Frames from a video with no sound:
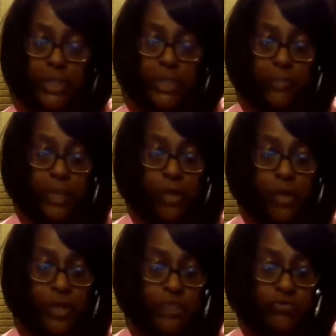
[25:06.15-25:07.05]
be
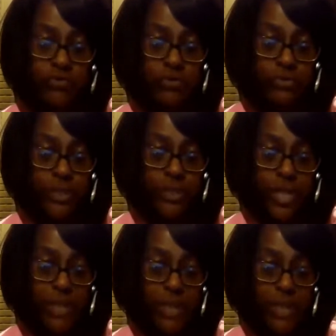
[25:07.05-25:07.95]
your truth,
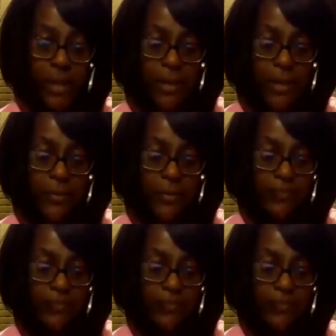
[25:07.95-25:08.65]
and